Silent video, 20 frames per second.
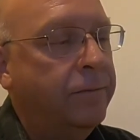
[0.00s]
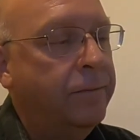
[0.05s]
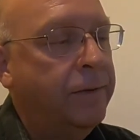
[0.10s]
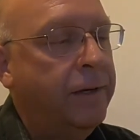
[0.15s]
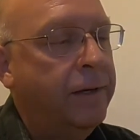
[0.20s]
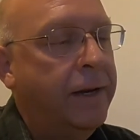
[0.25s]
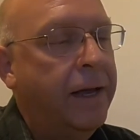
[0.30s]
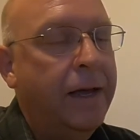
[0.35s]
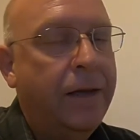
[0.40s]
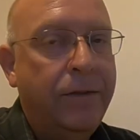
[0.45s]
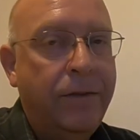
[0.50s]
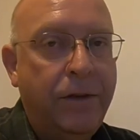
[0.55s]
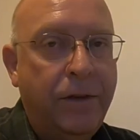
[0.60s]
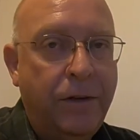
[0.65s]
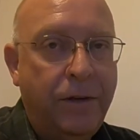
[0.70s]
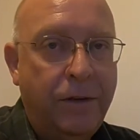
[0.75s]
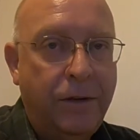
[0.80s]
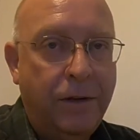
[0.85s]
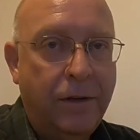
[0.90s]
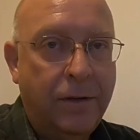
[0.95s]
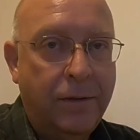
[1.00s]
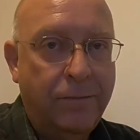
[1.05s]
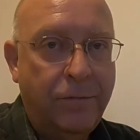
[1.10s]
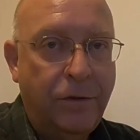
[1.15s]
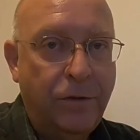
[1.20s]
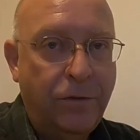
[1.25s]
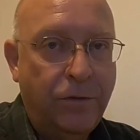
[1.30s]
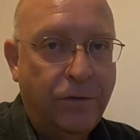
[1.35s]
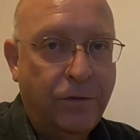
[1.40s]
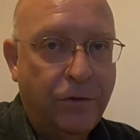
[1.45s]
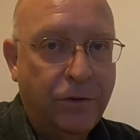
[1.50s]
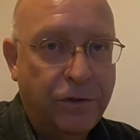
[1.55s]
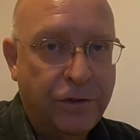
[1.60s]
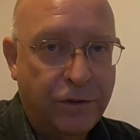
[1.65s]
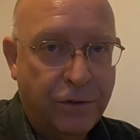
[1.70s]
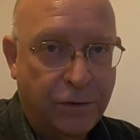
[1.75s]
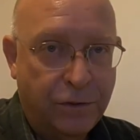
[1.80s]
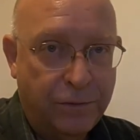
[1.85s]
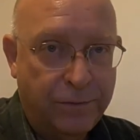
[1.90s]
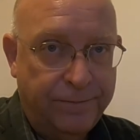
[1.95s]
it had the
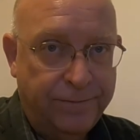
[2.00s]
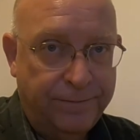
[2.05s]
universal